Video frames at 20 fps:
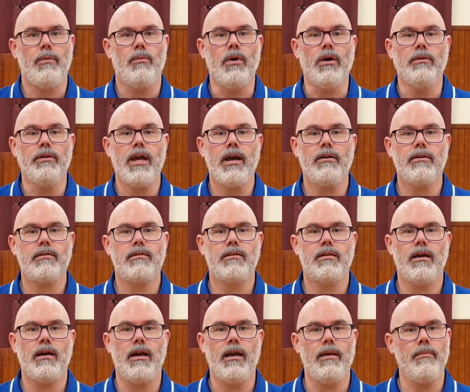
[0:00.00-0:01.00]
Well, now it's
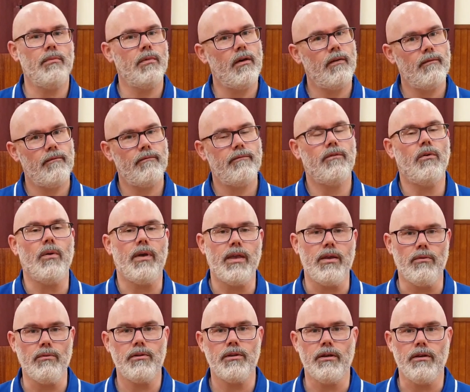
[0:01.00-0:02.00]
time for
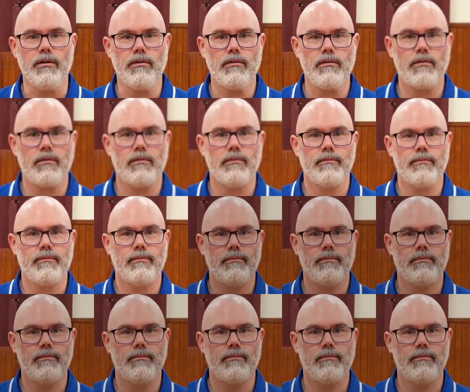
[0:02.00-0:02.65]
heel turns.